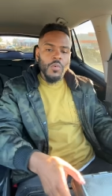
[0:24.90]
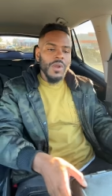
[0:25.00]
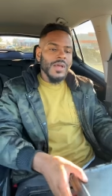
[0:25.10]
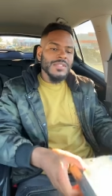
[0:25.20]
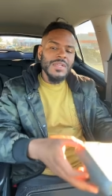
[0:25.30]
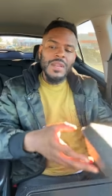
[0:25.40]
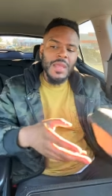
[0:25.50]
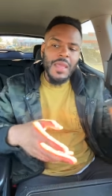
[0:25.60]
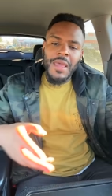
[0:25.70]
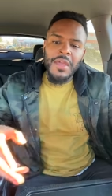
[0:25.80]
When I say they
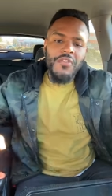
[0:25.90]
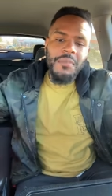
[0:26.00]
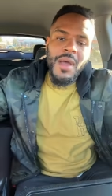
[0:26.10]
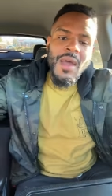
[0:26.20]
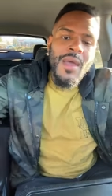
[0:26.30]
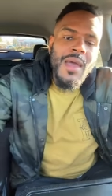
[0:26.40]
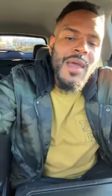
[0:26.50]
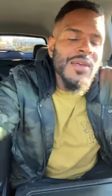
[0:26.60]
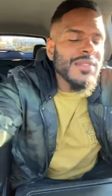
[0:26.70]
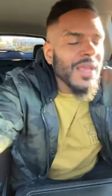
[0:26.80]
came for my
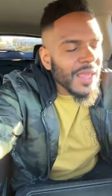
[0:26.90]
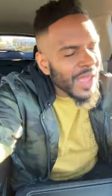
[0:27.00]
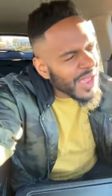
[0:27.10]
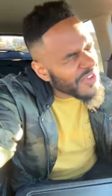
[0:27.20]
they came